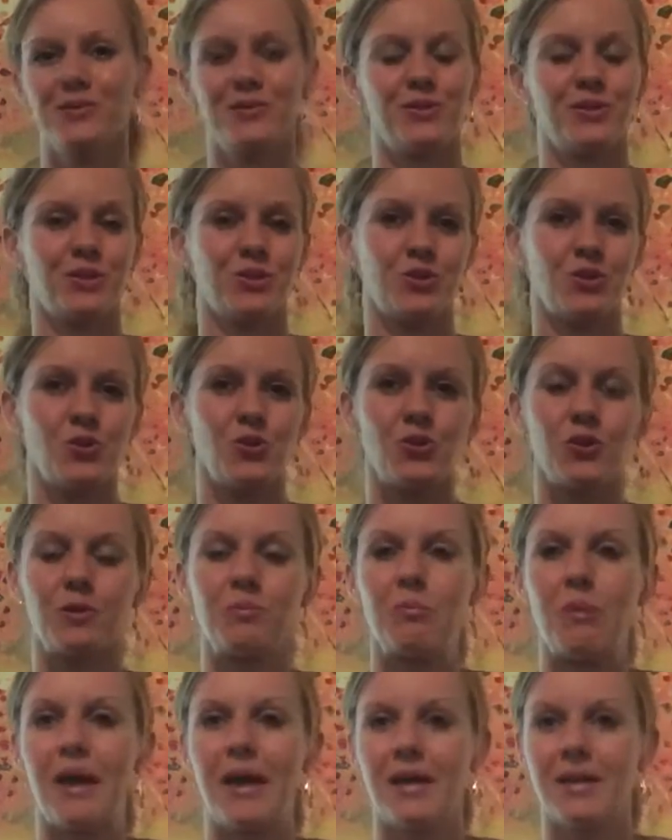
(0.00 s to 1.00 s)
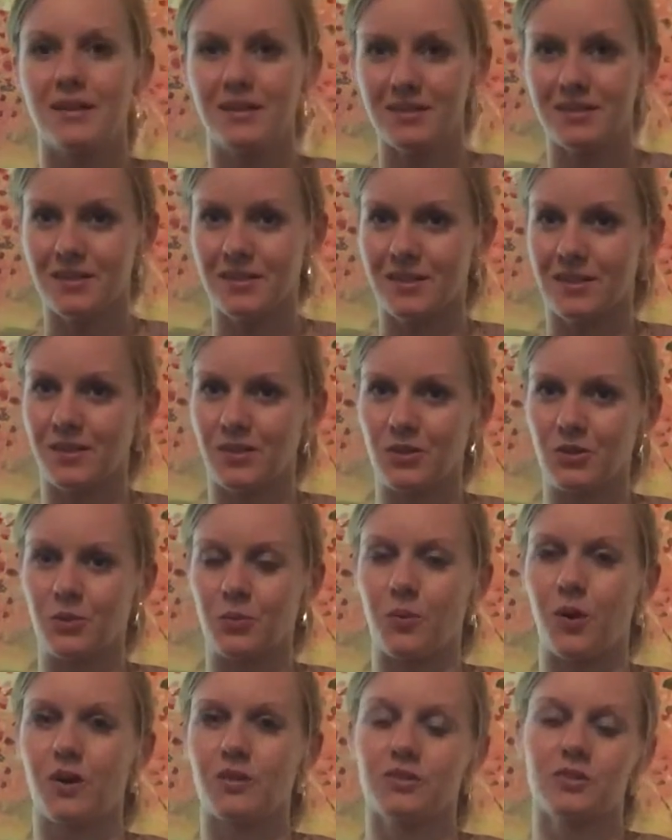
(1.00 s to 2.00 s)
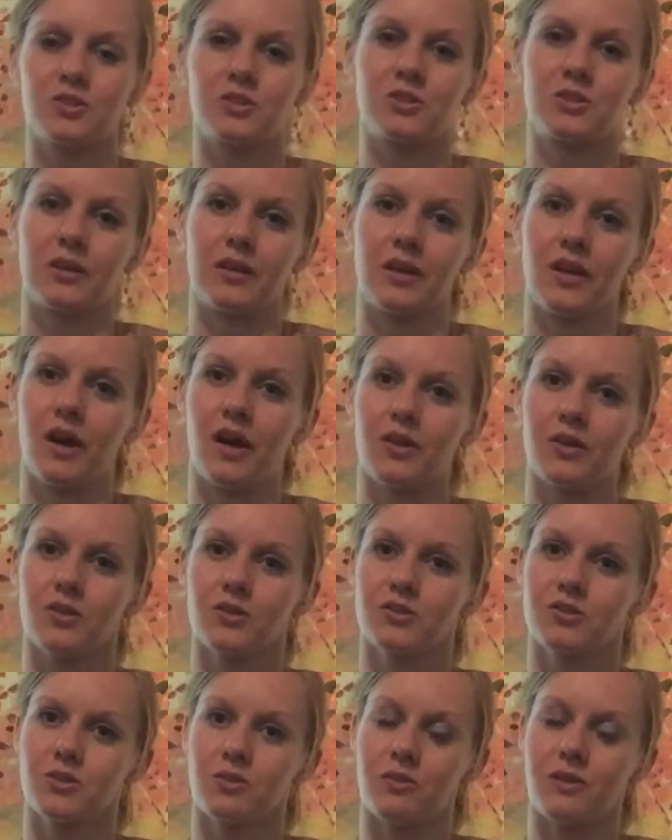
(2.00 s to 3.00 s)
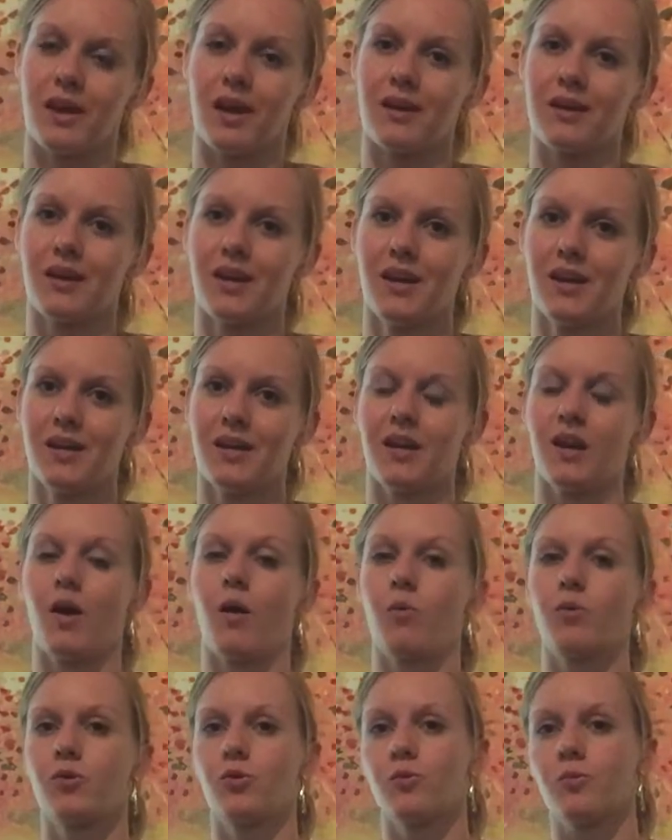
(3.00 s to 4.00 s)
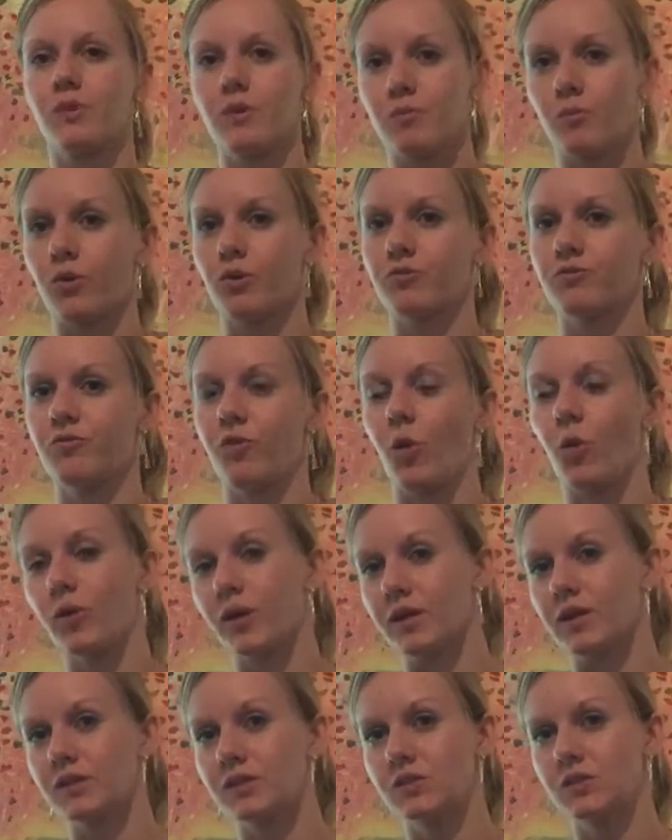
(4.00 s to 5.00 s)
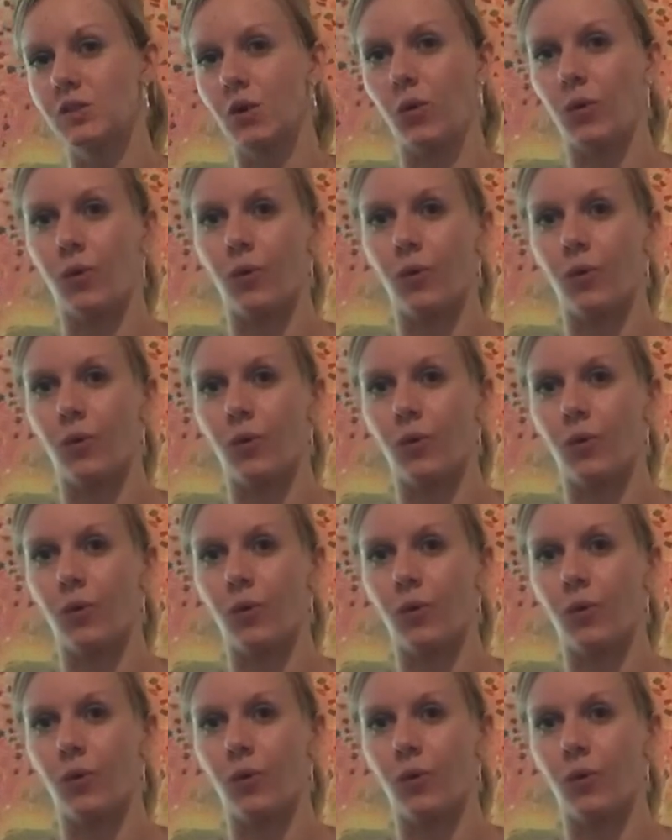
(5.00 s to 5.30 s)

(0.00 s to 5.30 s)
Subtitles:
that you can paint your walls a certain color so that it helps you be more focused,